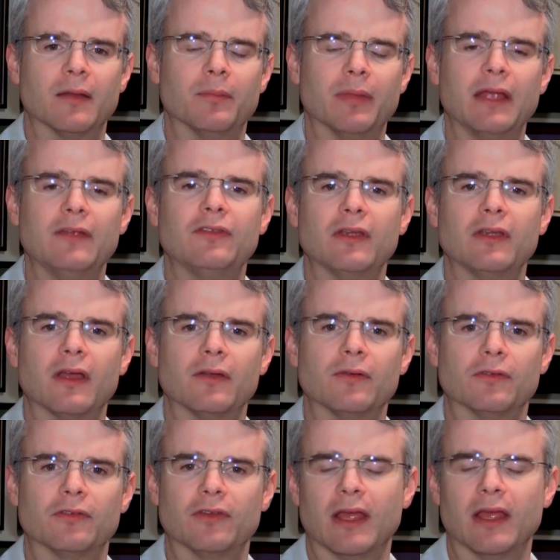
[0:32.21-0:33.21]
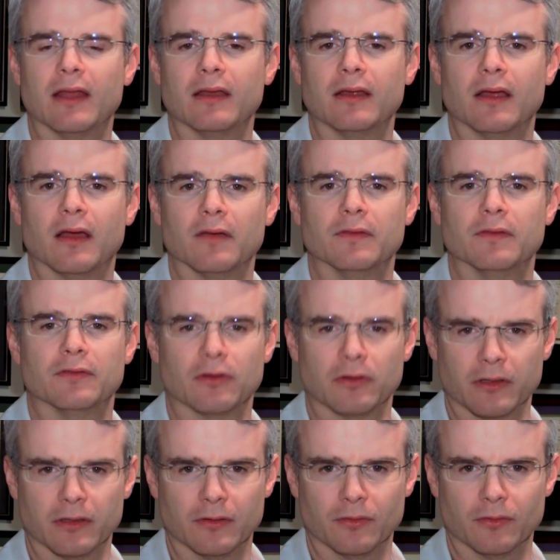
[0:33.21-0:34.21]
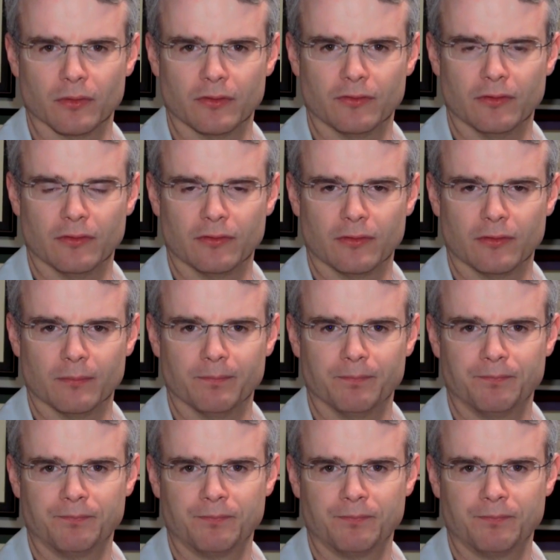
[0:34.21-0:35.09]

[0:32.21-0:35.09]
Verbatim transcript: basic understanding of the circulatory system.